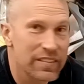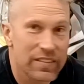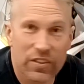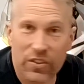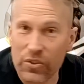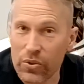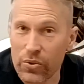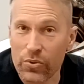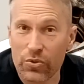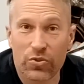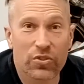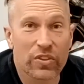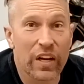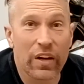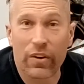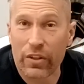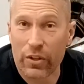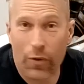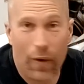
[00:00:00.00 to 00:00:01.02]
to
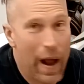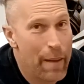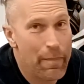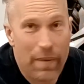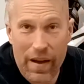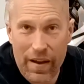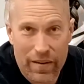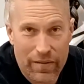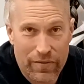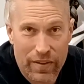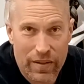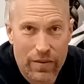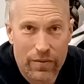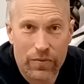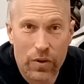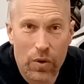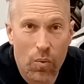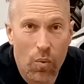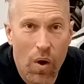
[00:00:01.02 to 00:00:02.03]
scare the crap out of you
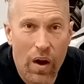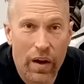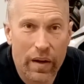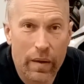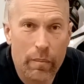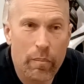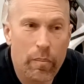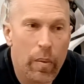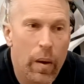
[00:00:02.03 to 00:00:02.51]
if you want it,